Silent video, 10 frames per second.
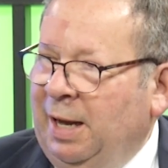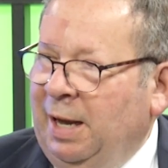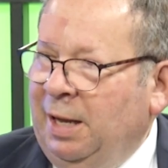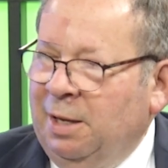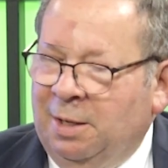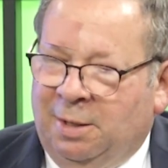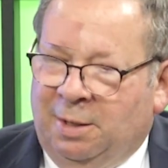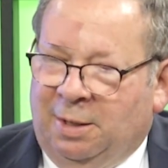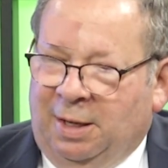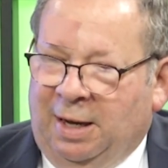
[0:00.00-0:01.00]
in
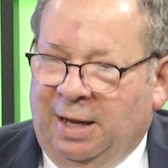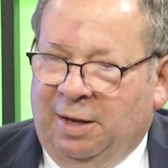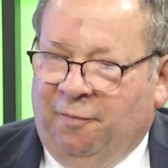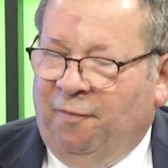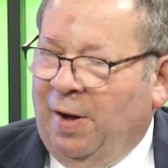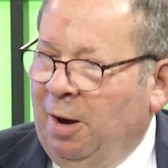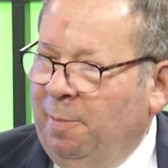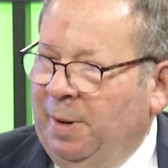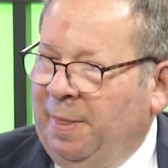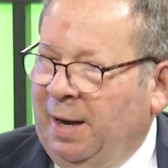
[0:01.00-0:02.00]
any
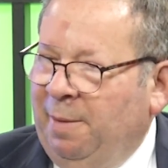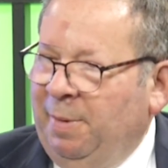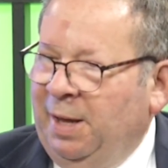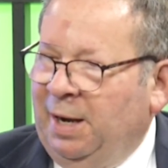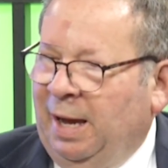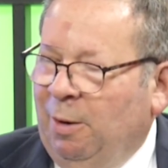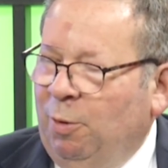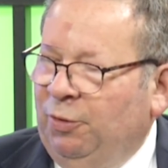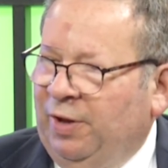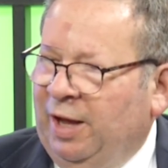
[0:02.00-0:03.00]
environment that I'm in, I
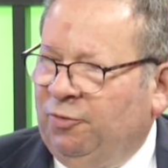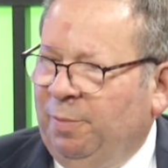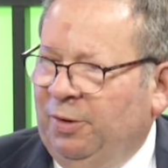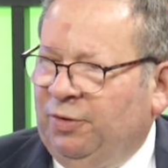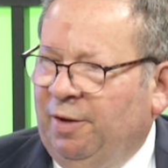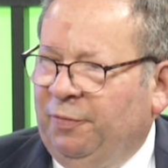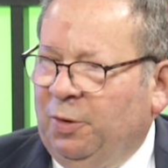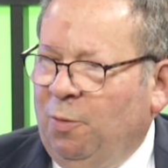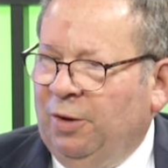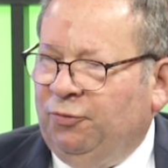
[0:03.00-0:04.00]
always ask myself
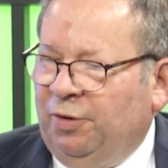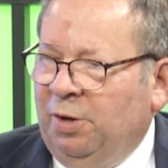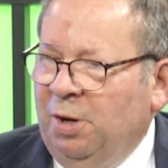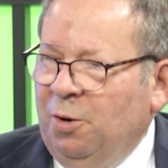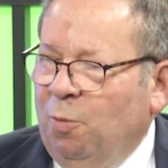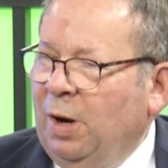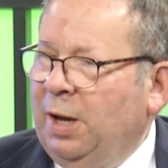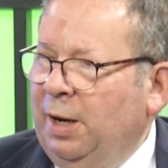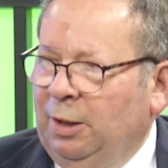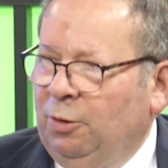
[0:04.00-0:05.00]
the question,
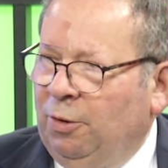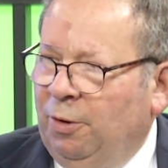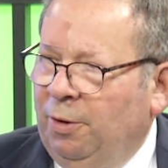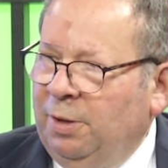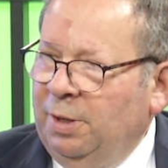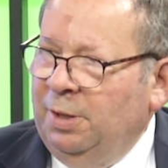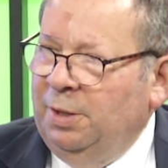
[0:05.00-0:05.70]
what can I learn